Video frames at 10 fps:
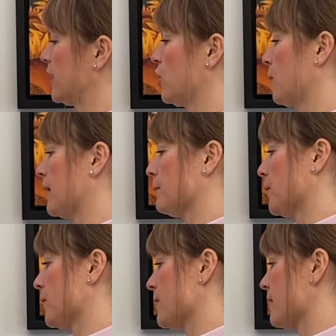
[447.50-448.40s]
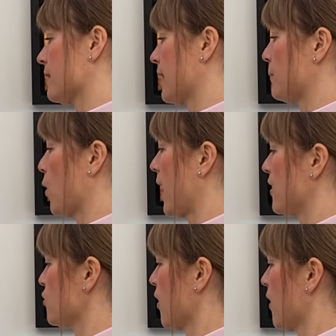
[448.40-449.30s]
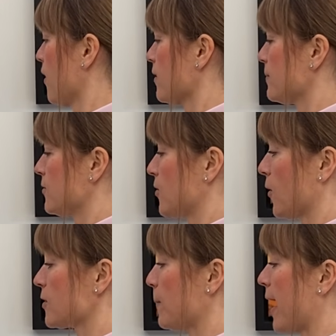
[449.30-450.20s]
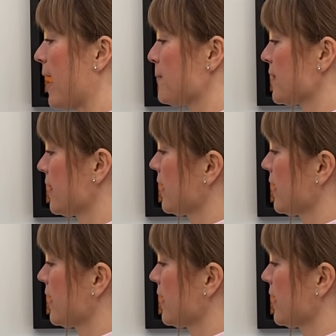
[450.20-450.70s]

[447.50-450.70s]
any new animals, any more hedgehogs, dogs perhaps?